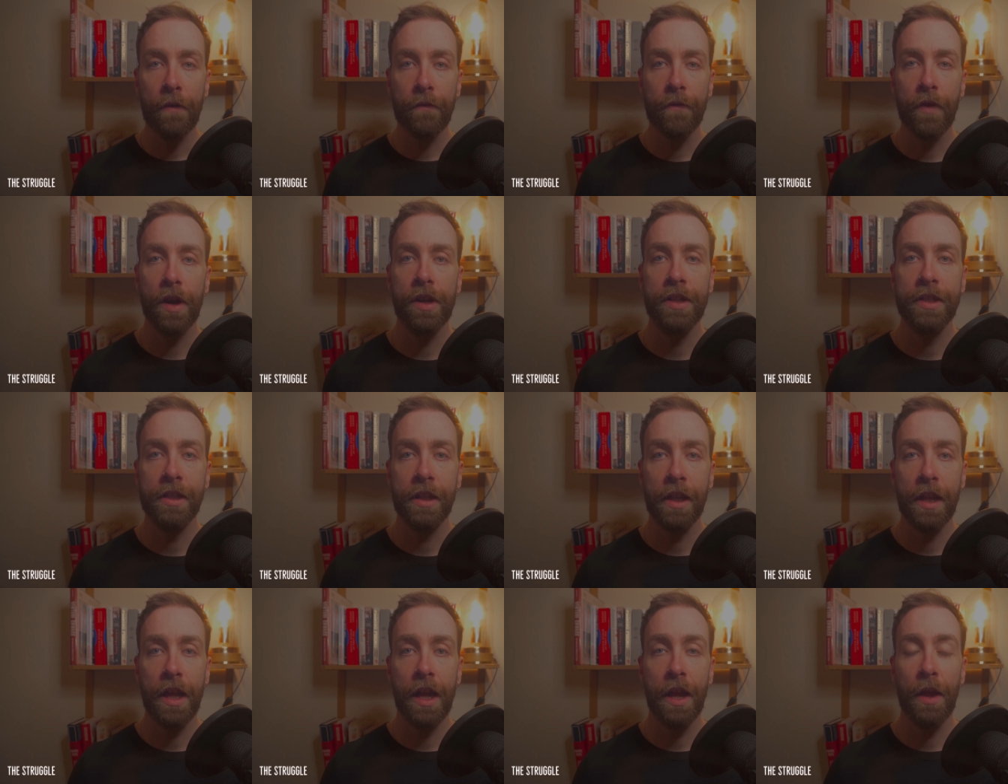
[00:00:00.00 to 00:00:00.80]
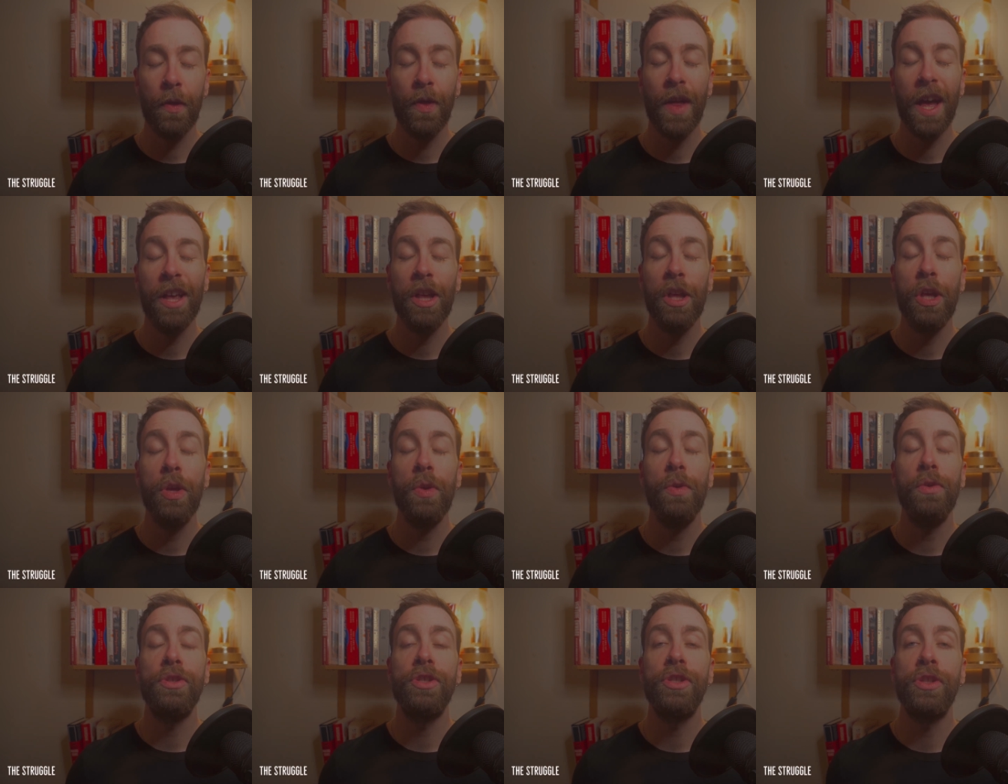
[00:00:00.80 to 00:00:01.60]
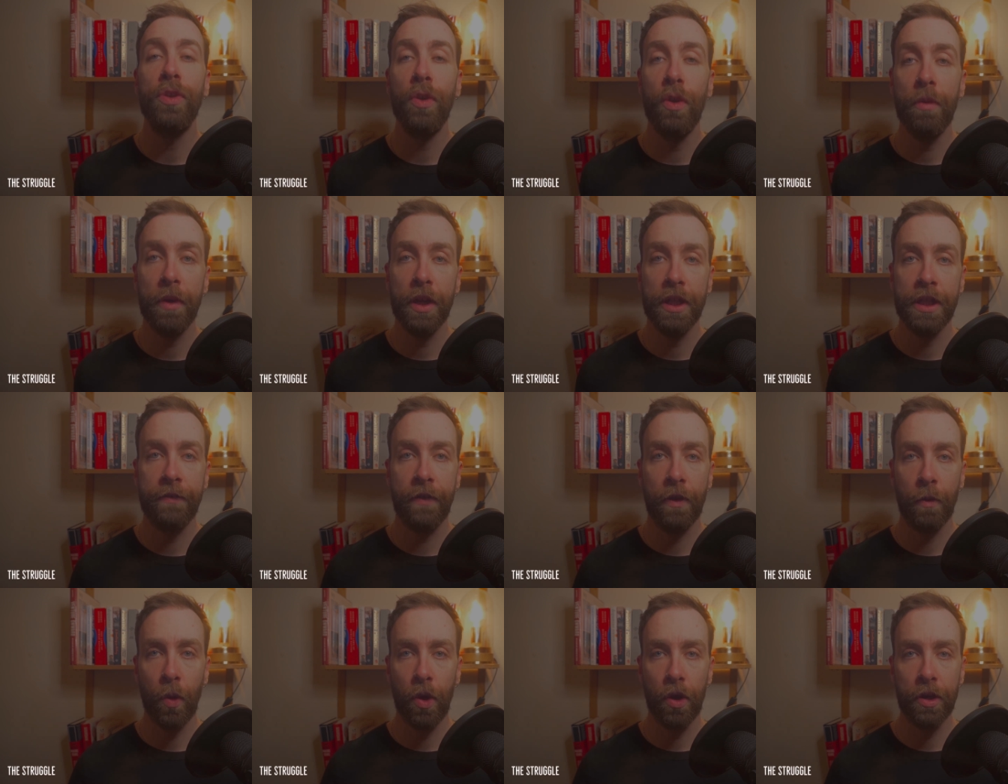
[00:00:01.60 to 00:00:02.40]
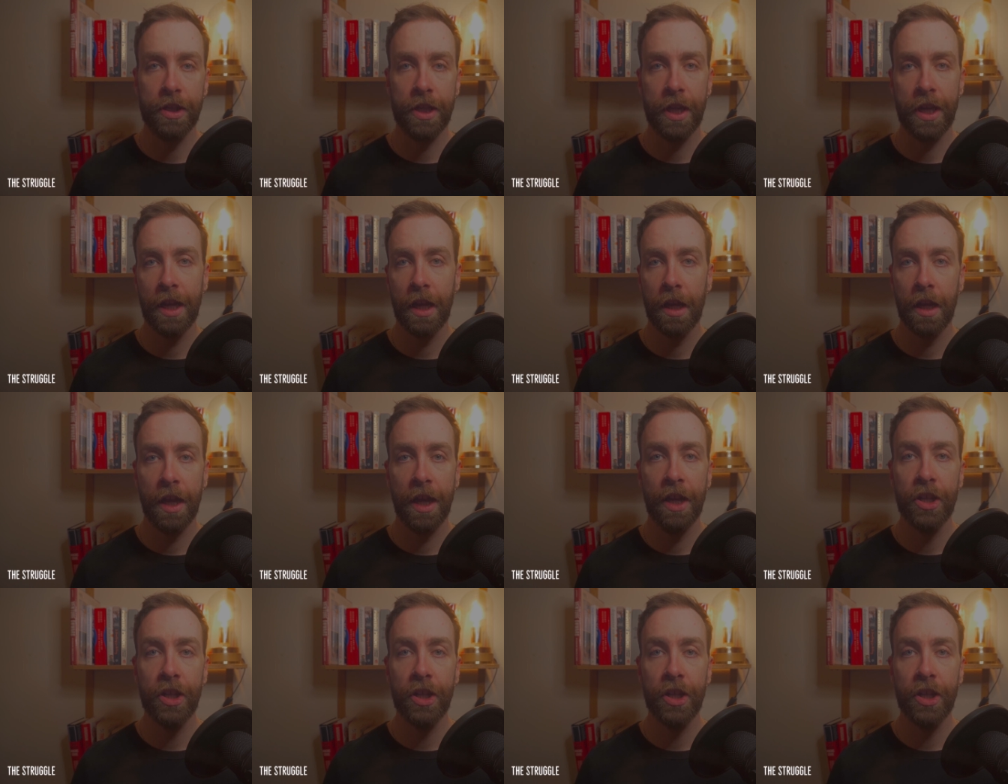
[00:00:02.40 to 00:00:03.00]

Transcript: Firstly, thank you so much for watching.